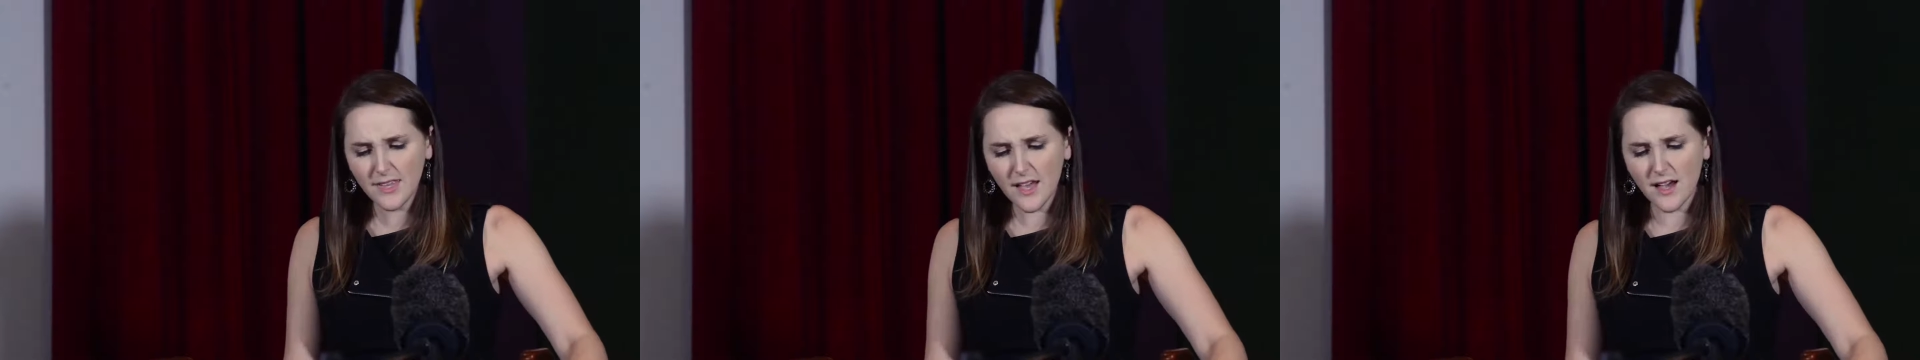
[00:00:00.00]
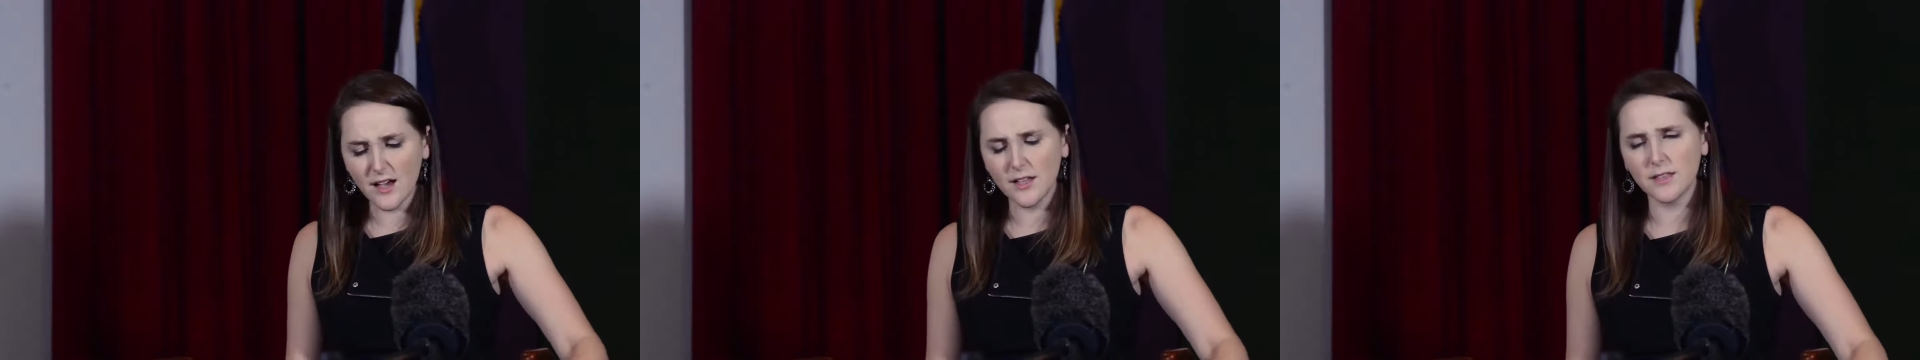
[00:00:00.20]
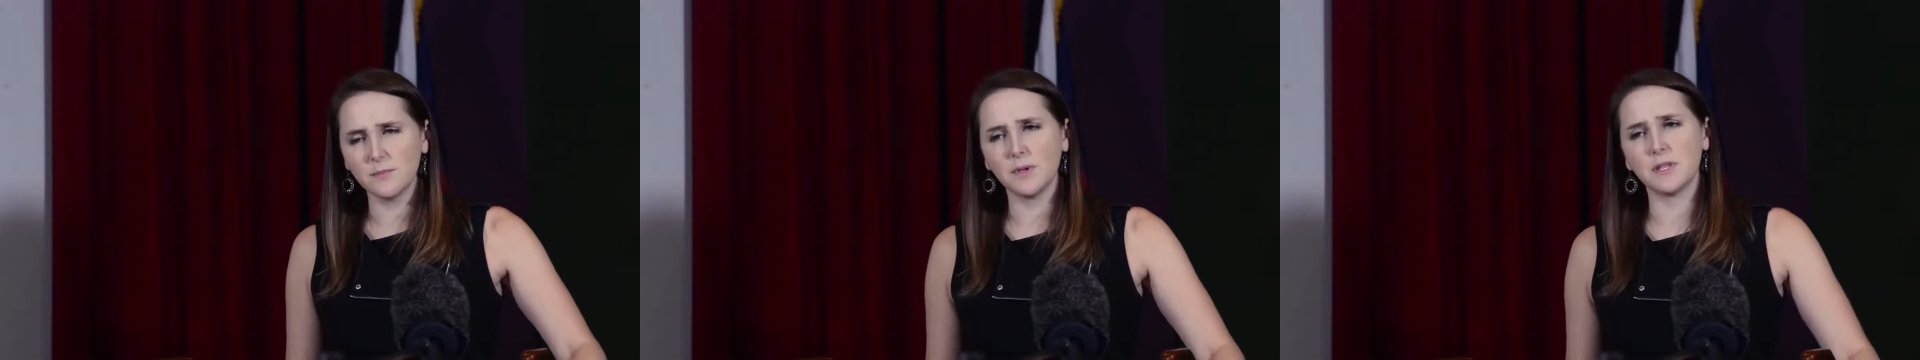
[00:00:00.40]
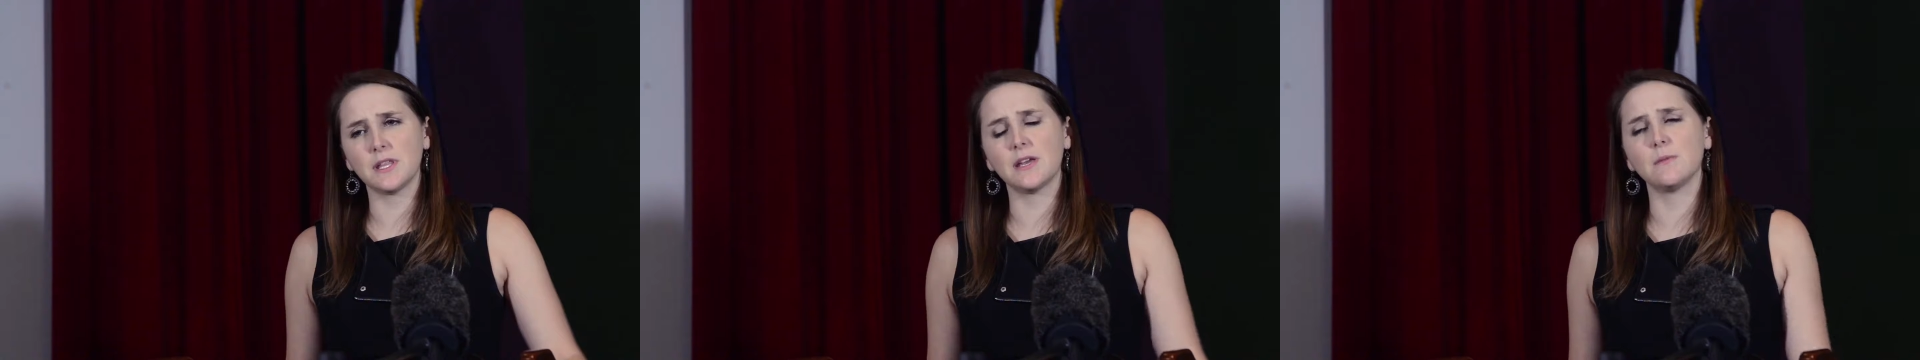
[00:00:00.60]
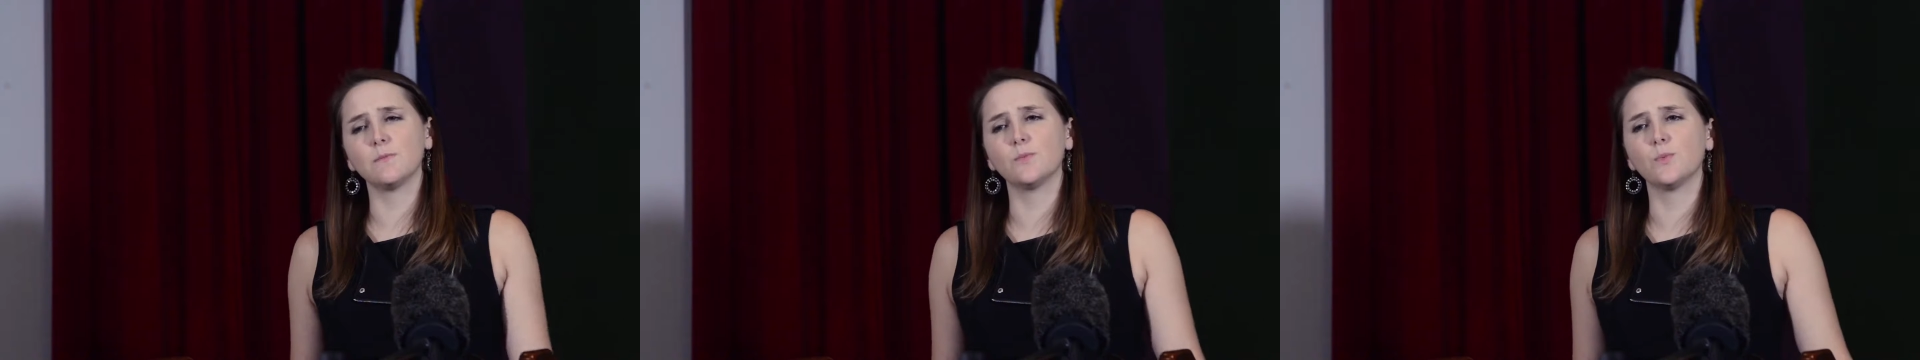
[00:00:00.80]
the
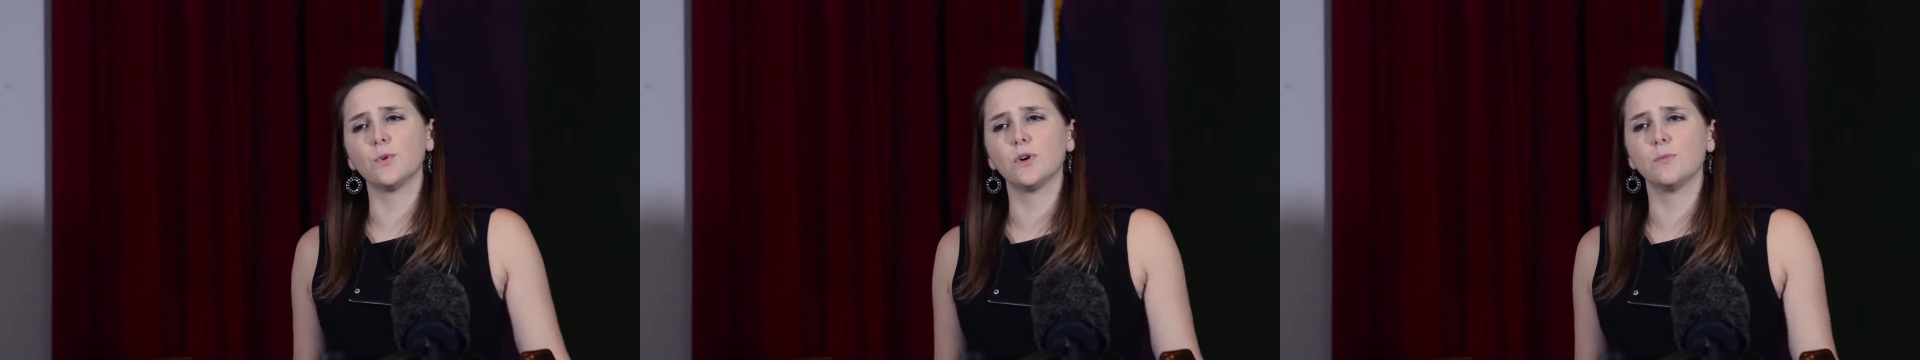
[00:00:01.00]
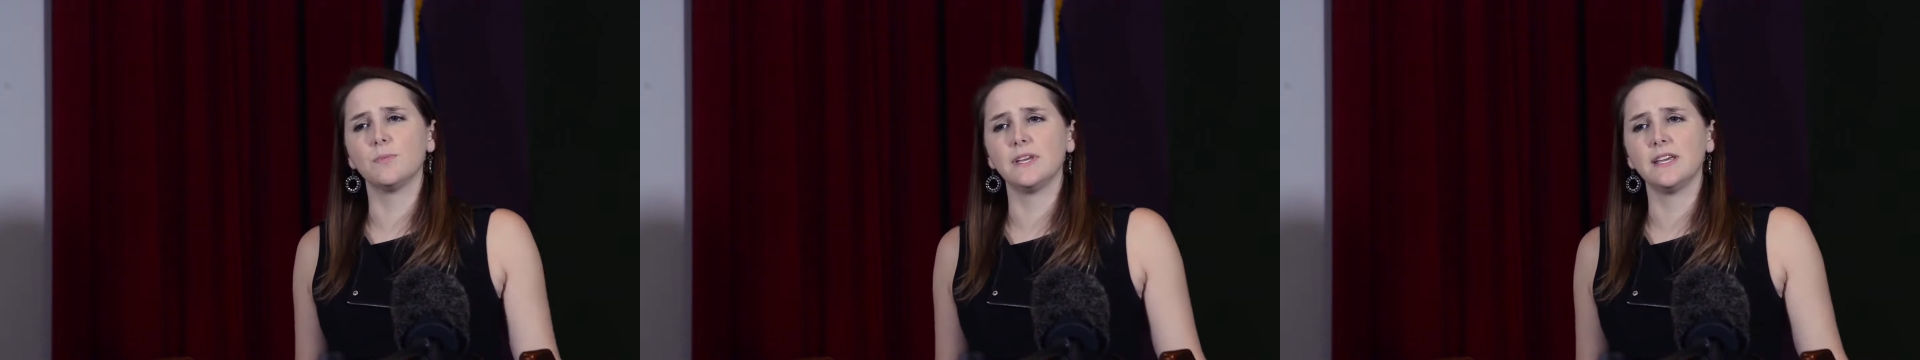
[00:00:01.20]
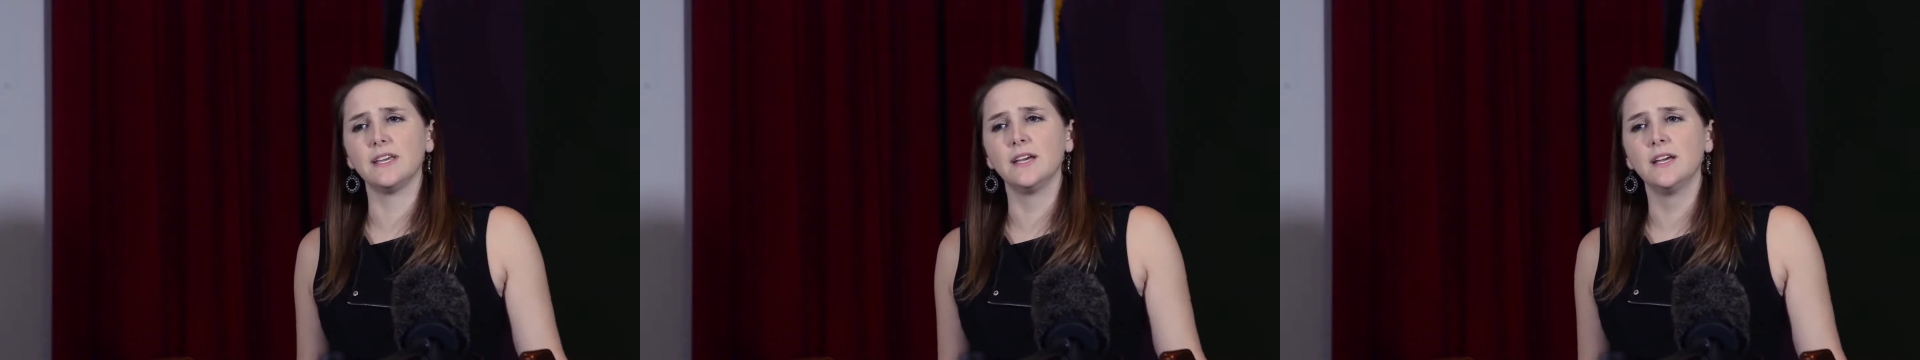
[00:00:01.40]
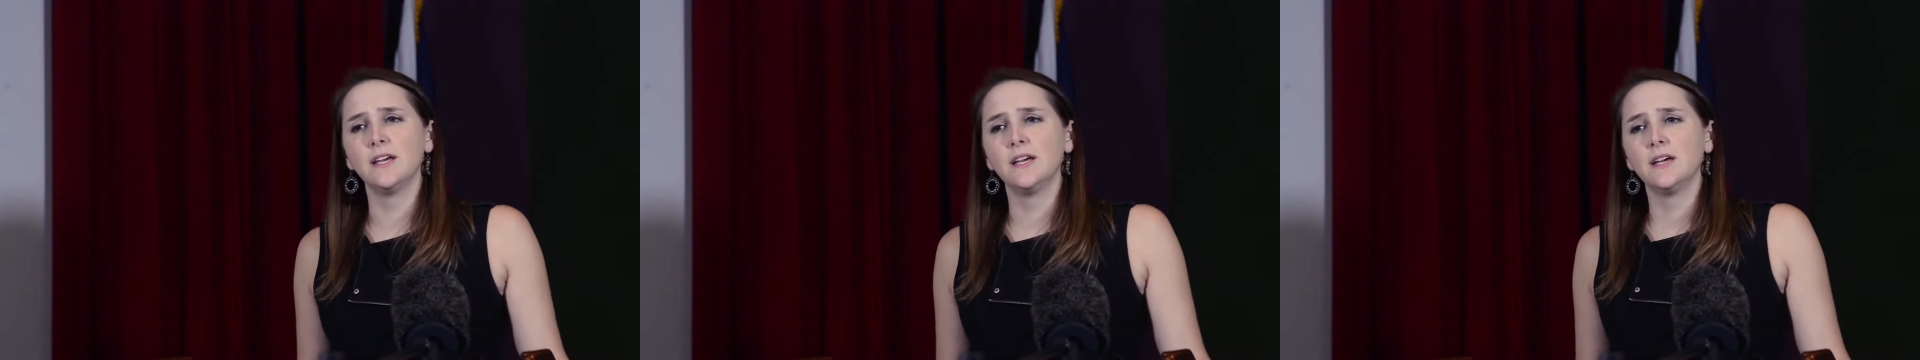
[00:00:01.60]
museum will be